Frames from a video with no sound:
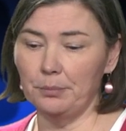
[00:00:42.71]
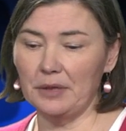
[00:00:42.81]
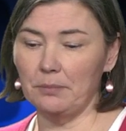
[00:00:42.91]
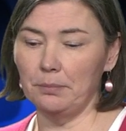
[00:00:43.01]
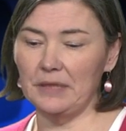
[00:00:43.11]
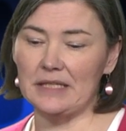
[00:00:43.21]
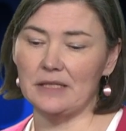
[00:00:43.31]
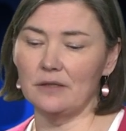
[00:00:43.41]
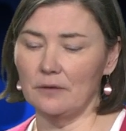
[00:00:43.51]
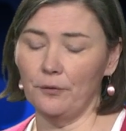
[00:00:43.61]
But
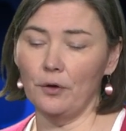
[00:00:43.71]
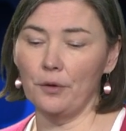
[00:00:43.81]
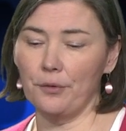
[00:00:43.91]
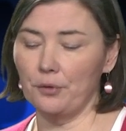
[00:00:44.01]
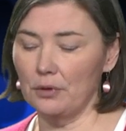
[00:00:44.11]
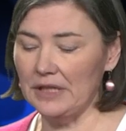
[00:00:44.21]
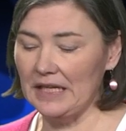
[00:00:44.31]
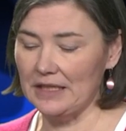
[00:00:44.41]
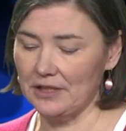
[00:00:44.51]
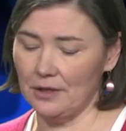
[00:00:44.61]
please follow through on
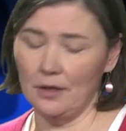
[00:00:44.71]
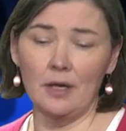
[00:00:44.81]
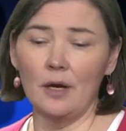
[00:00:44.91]
each